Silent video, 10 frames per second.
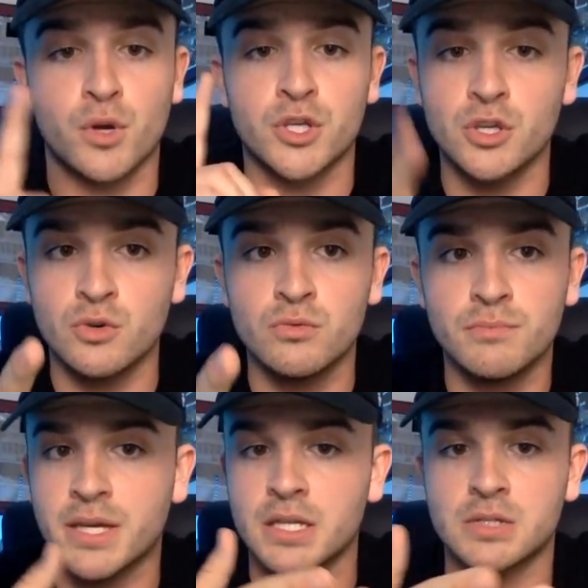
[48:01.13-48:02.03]
you,
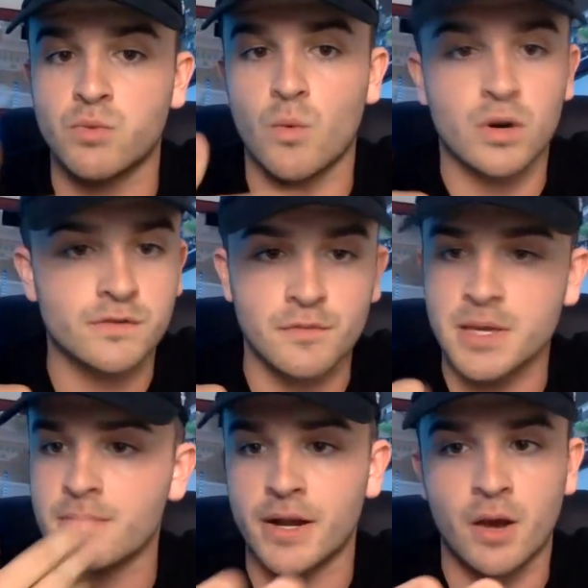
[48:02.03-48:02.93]
because what works for
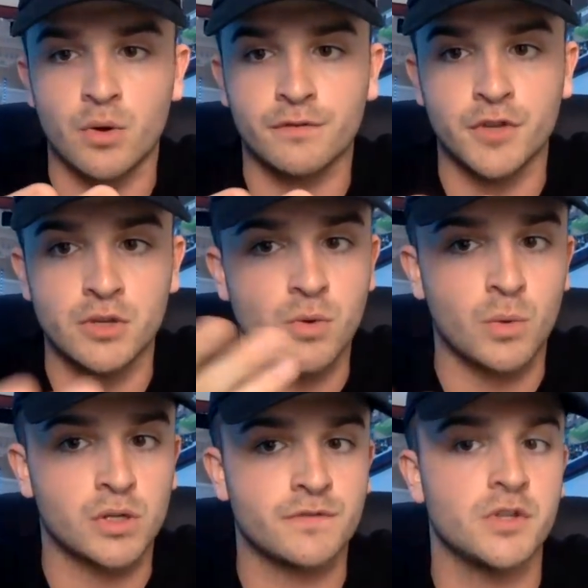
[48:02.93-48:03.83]
me might not work for you. What
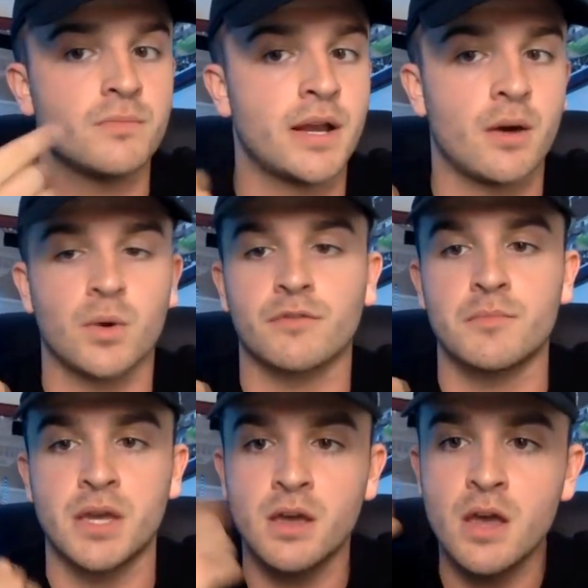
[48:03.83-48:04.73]
works for you might not work for
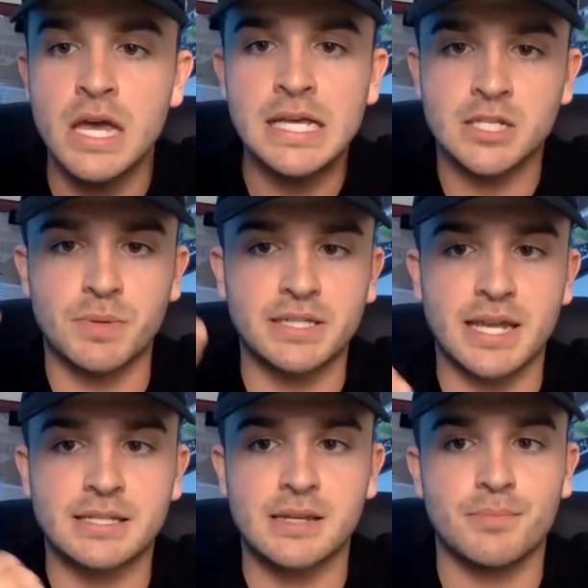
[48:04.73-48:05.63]
me. Split
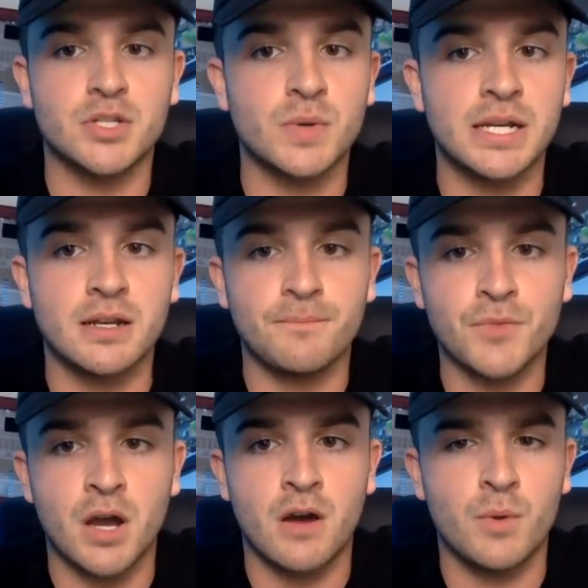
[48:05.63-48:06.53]
test it between it,
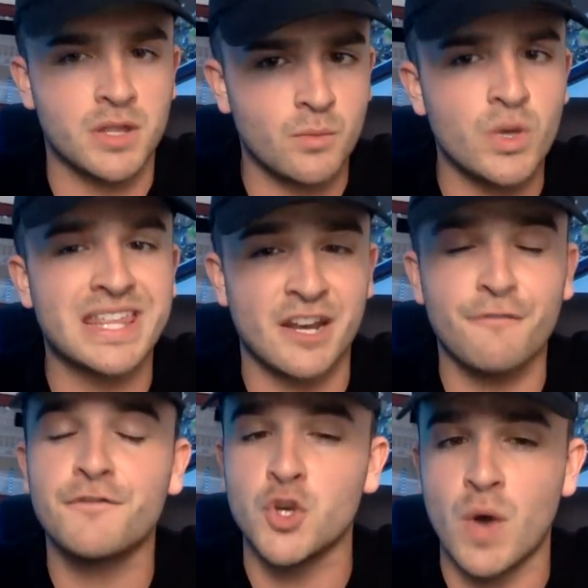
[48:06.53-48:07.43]
within a
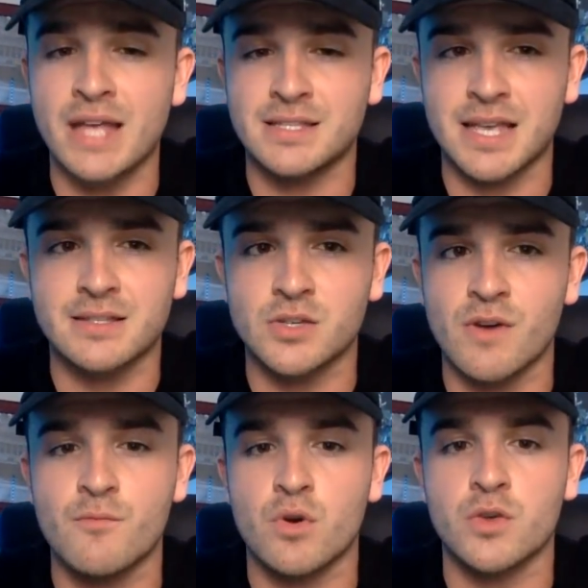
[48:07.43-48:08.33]
few ad sets, so you
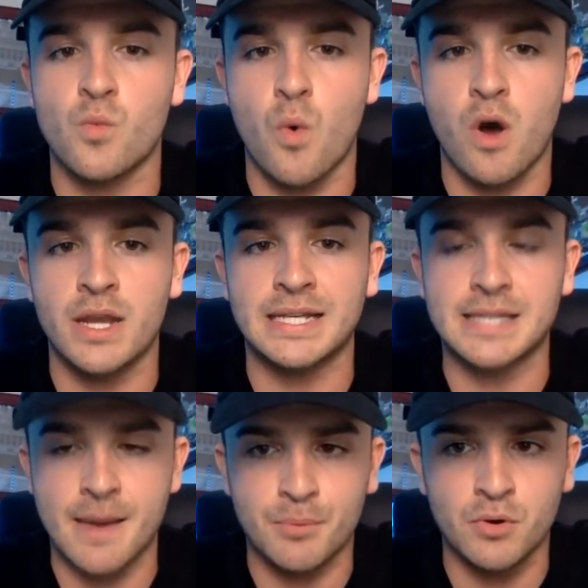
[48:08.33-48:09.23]
have more than one
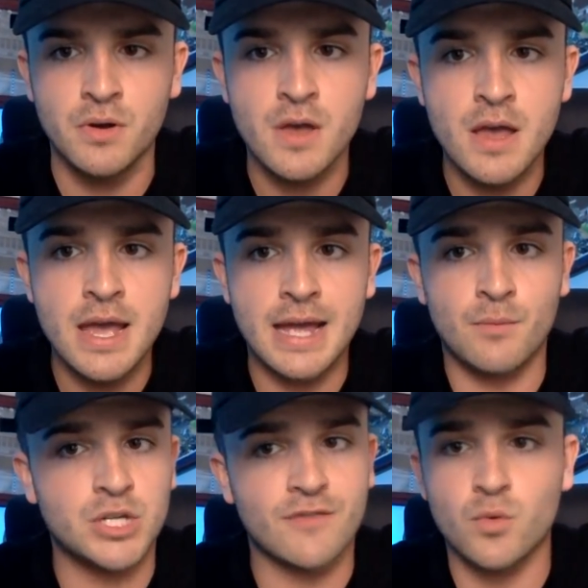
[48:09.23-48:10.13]
example,
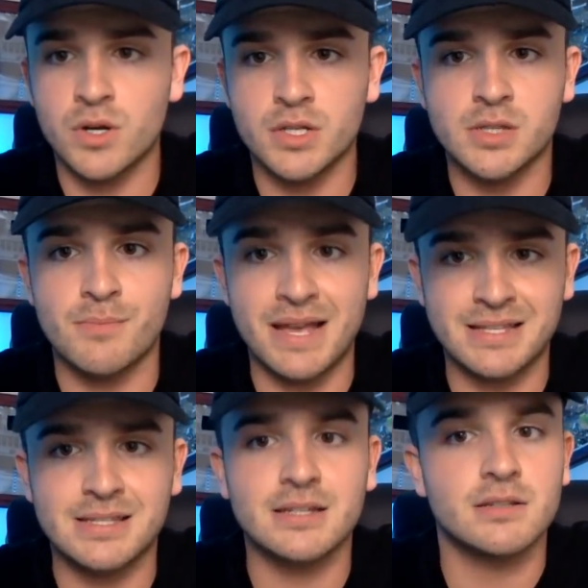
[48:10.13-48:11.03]
and whichever one does the
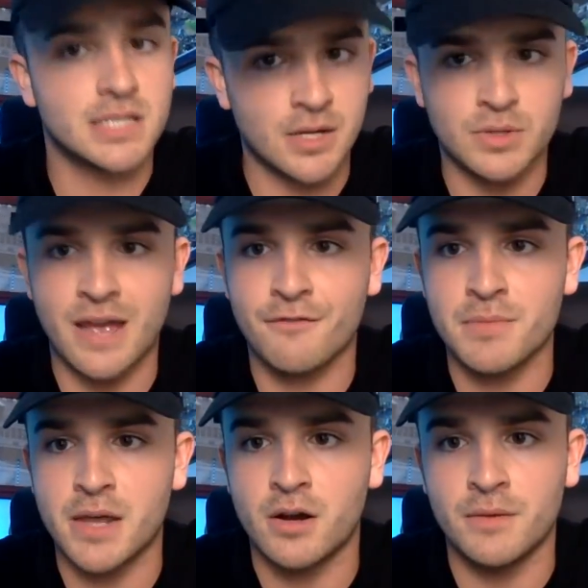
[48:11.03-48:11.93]
best, stick with that from
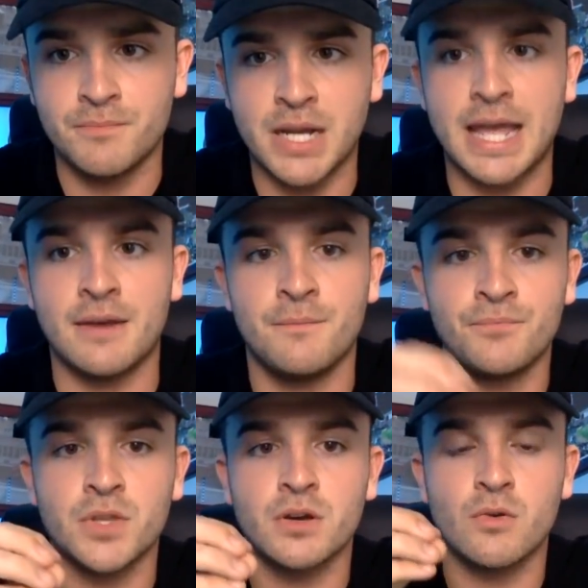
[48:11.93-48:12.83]
then on. Again,
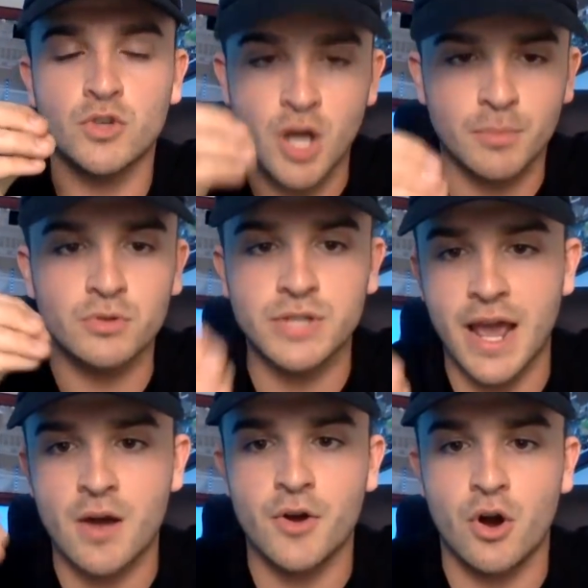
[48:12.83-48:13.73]
double
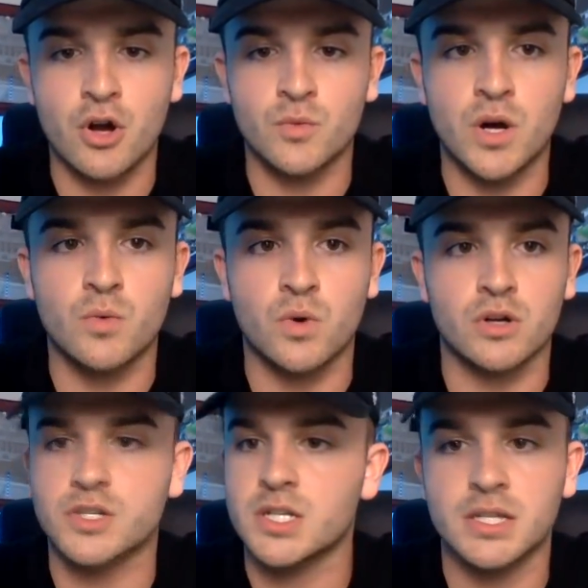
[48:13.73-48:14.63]
down on what
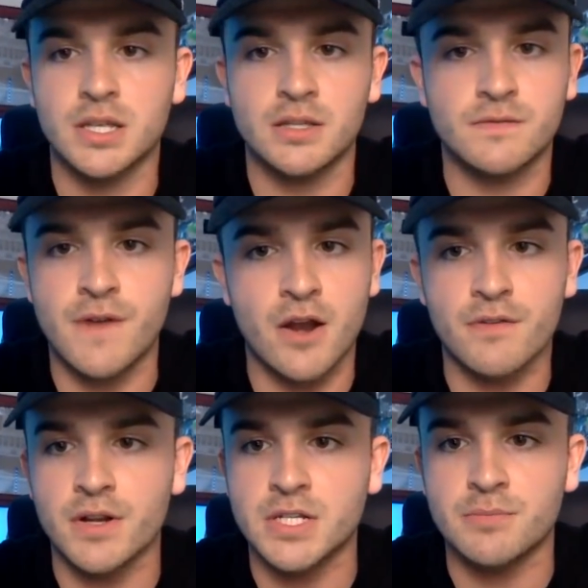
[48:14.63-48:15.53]
works. It's very,
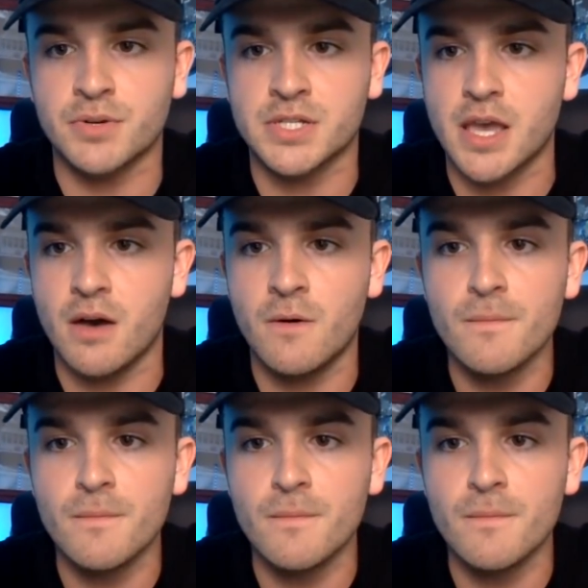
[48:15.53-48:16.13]
very simple to scale.